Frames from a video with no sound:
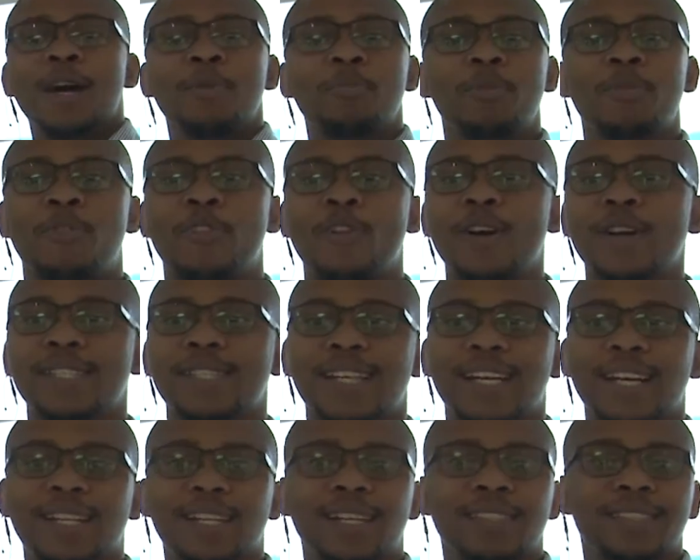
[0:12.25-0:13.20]
Before I
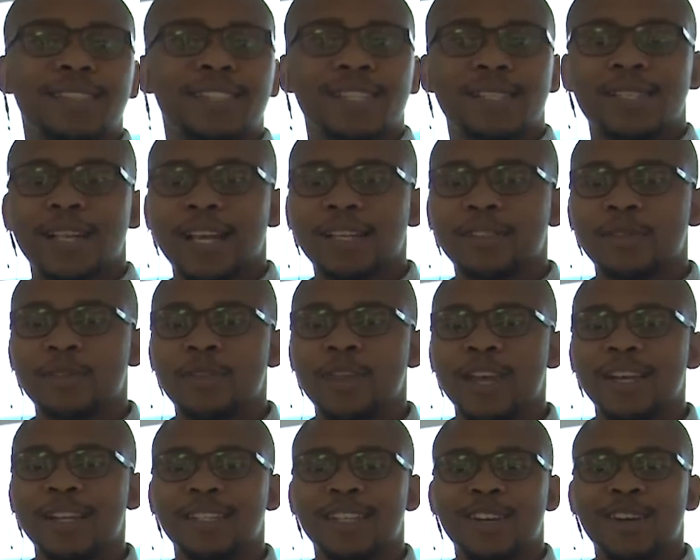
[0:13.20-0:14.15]
start, I'd just like to
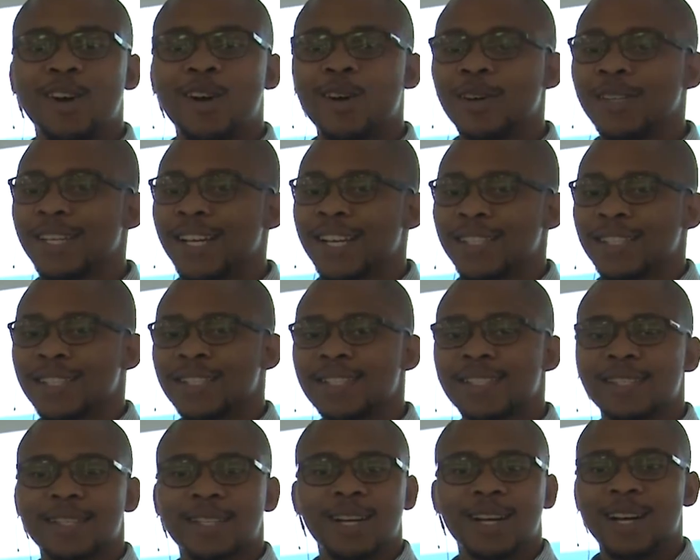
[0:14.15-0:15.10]
thank the
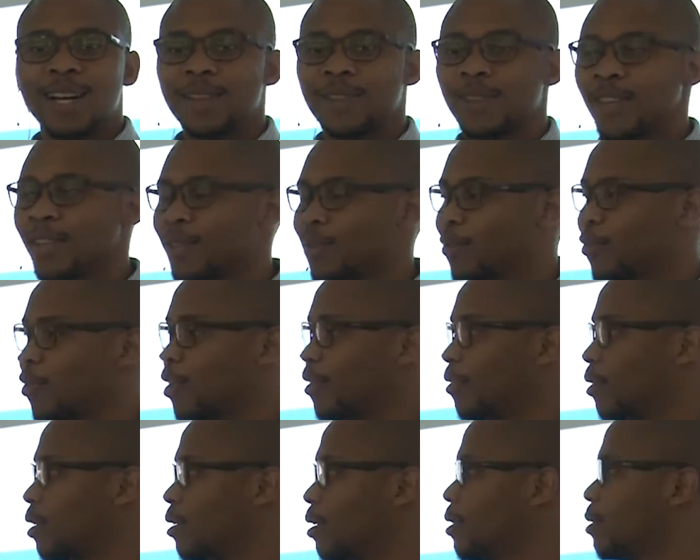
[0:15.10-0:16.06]
organizers. Thank you for
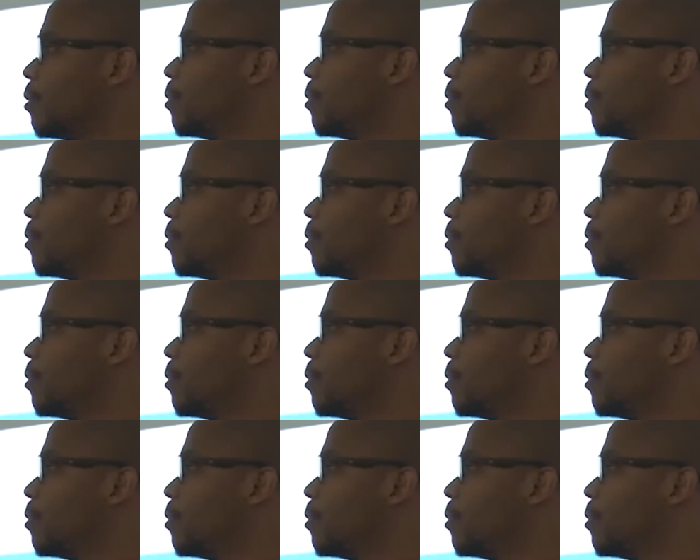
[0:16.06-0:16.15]
having